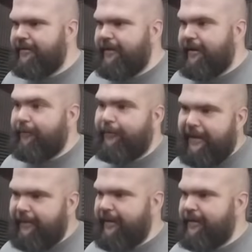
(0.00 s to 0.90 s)
and they're
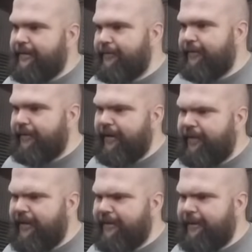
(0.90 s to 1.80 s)
randomized too. I
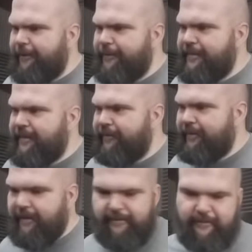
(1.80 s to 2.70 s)
think the herbs that we
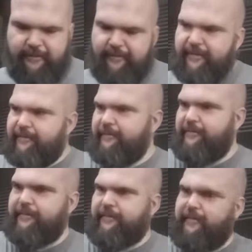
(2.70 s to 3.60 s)
picked earlier.
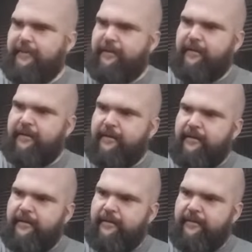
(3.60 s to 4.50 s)

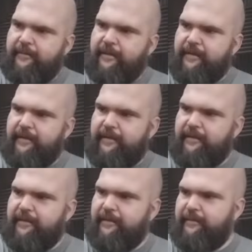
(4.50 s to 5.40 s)
Let me set
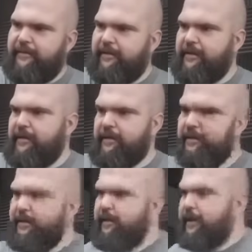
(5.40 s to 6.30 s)
time
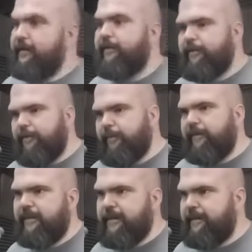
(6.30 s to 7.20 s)
day, and you'll be able
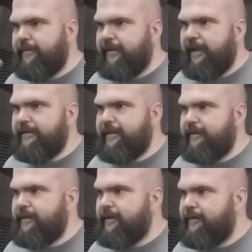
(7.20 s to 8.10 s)
to skip
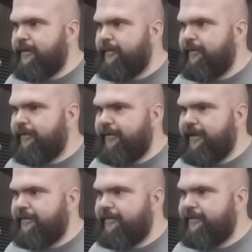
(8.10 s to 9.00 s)
nighttime because I know some people don't like
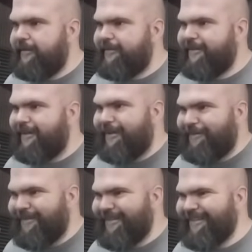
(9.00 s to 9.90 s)
the
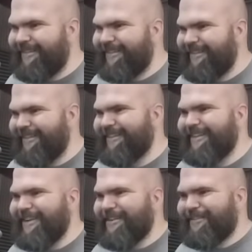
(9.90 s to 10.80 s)
nighttime.
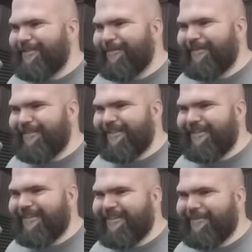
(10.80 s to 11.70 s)
So you'll be
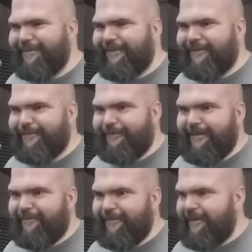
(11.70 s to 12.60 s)
able to get to a
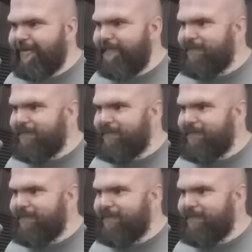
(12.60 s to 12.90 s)
bed for that.